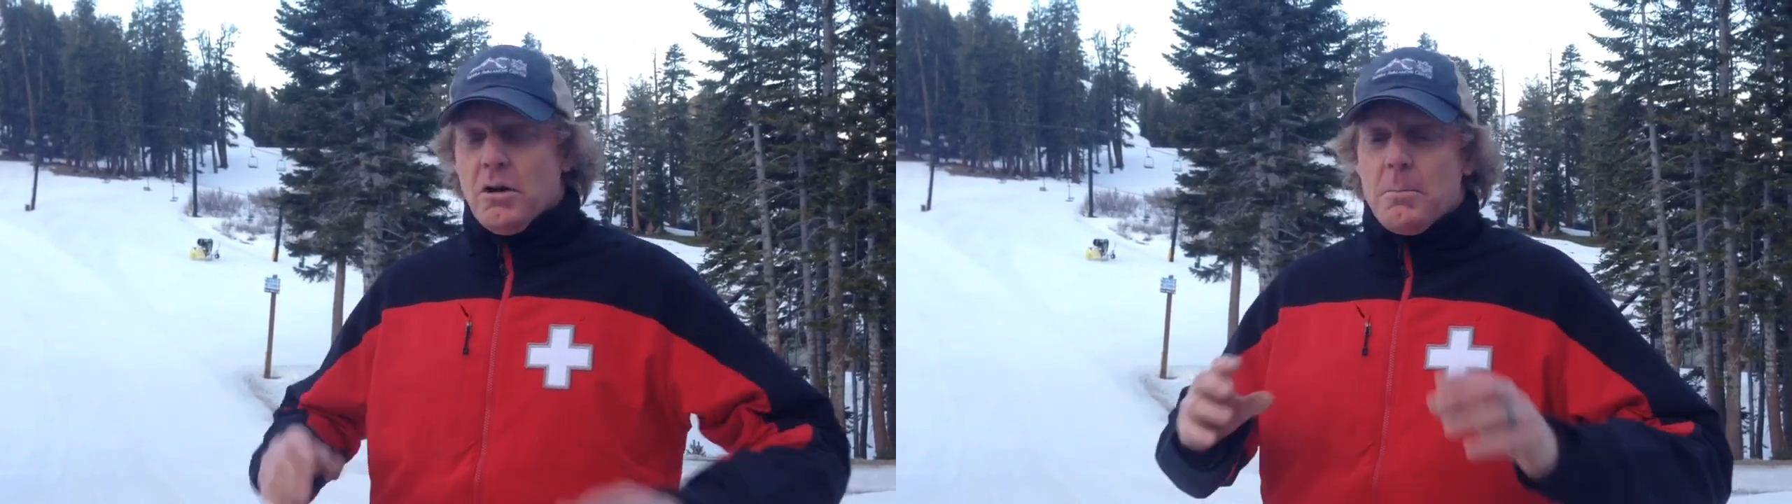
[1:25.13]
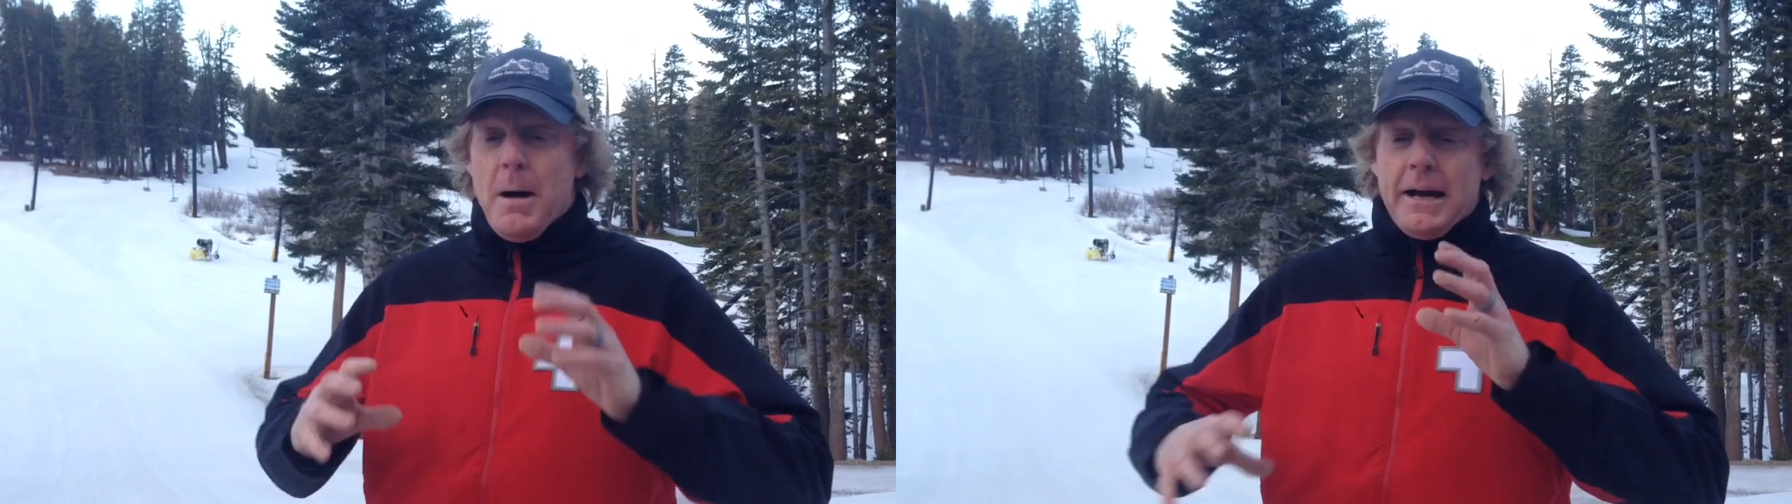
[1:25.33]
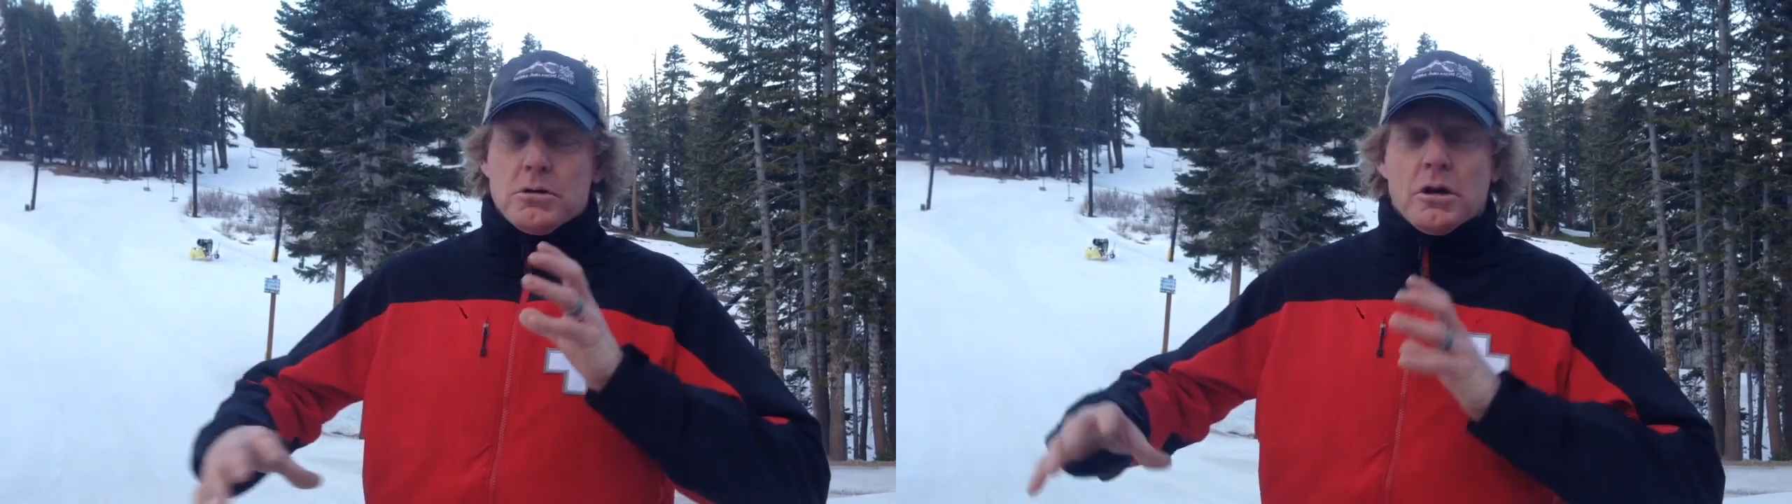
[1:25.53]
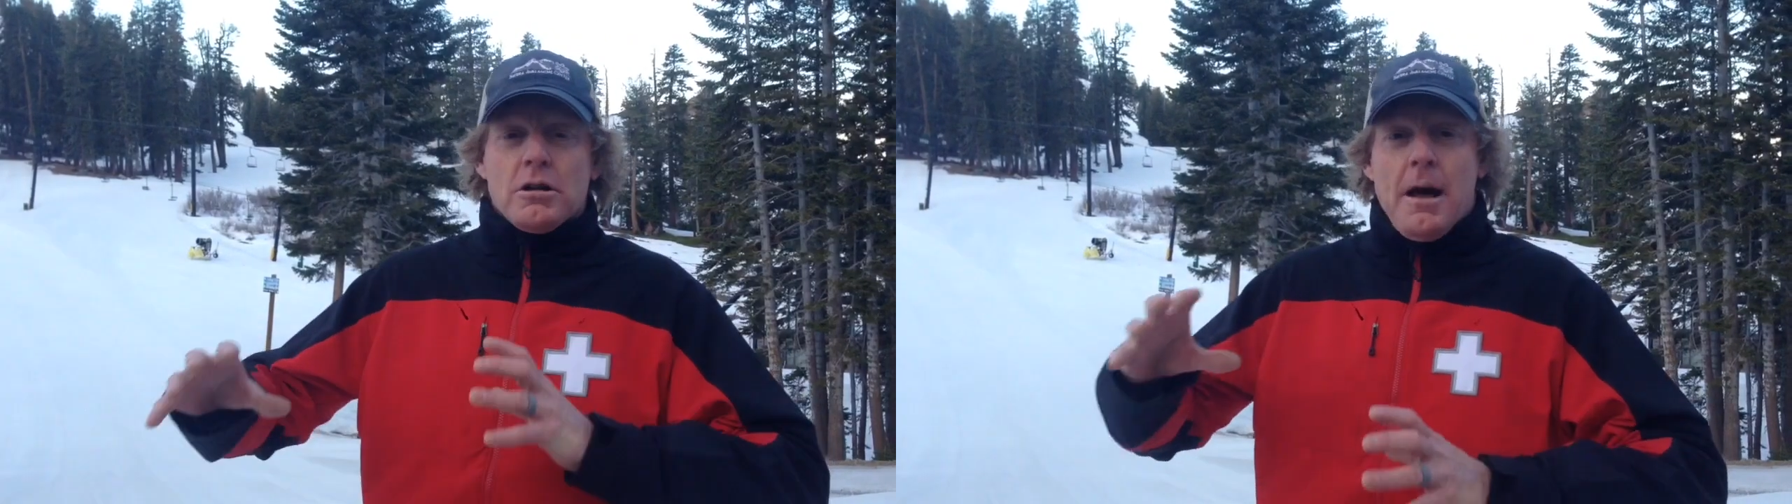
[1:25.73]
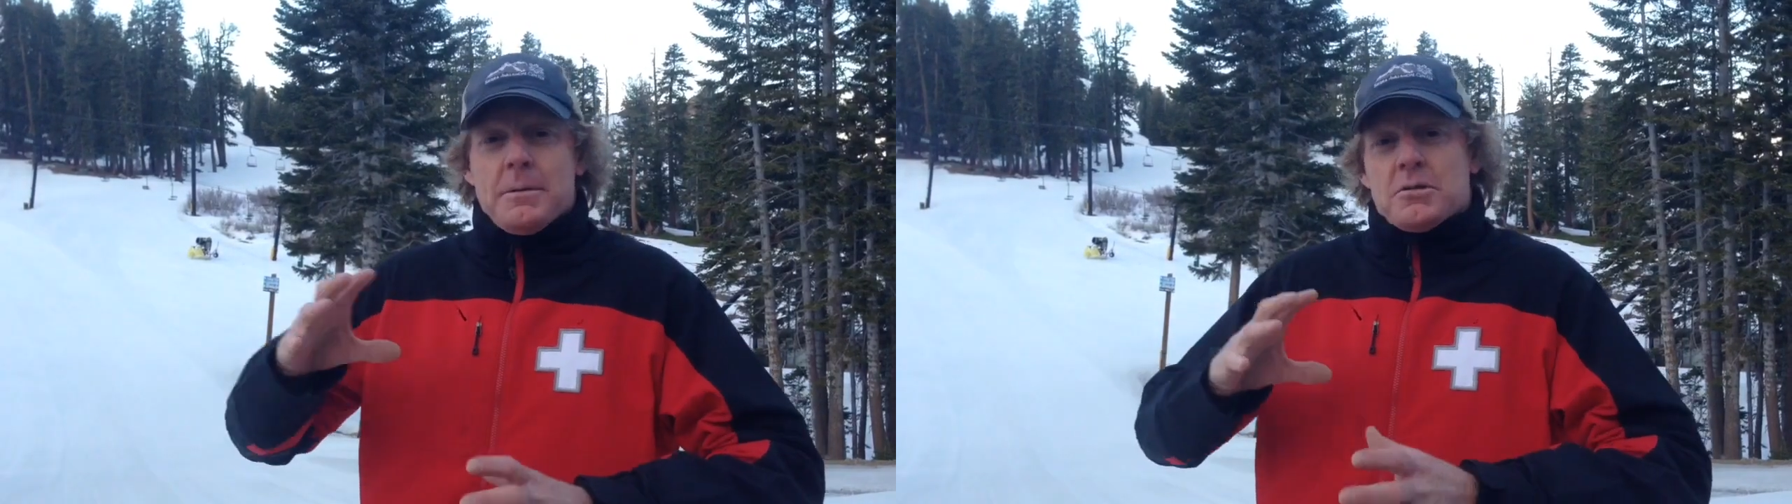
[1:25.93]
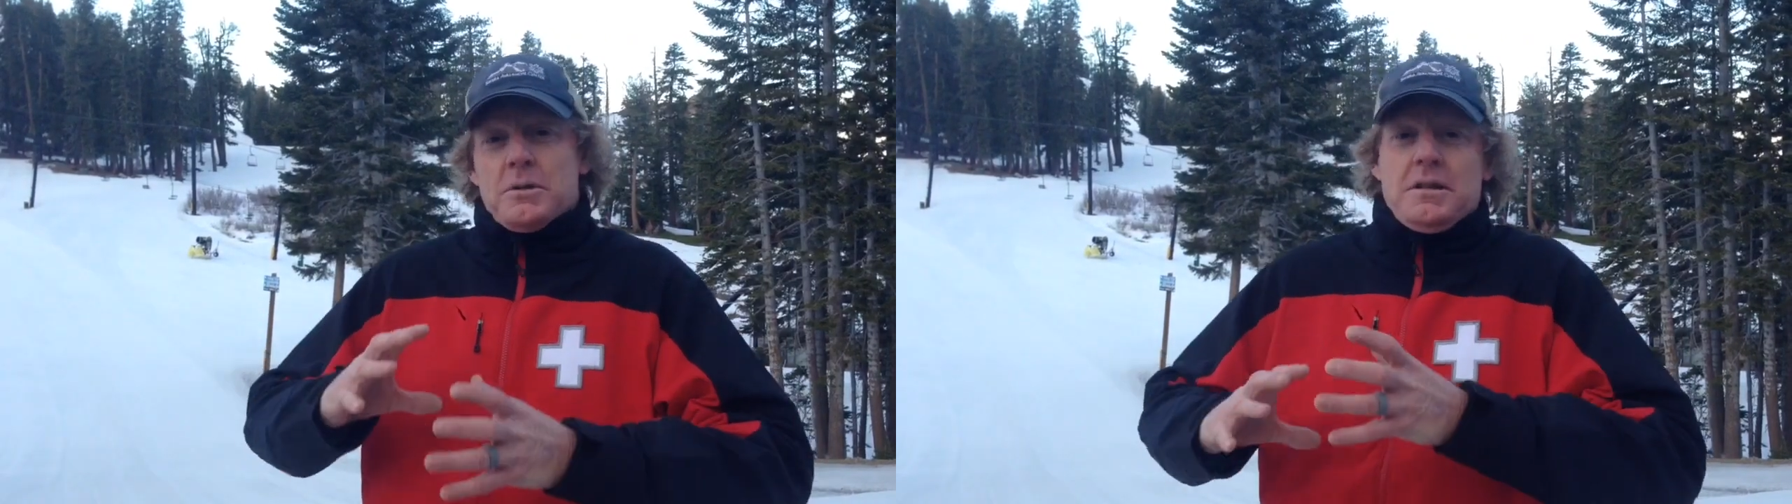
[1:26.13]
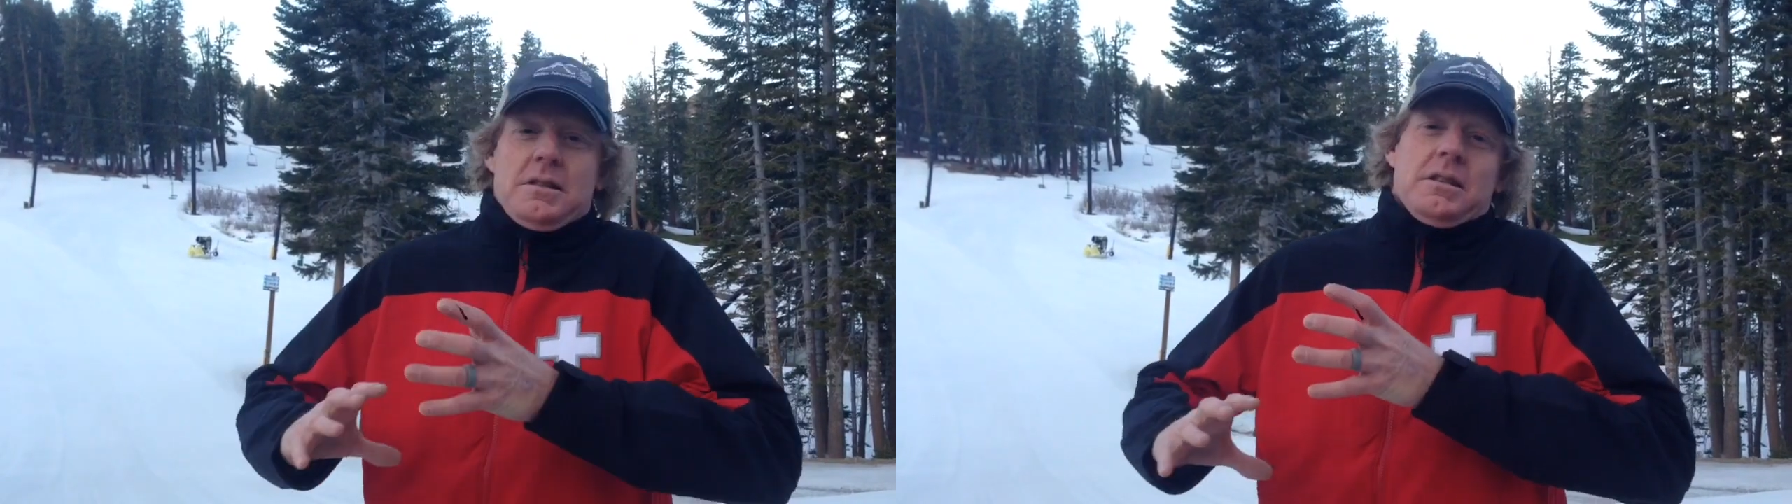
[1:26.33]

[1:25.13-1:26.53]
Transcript: little microclimates within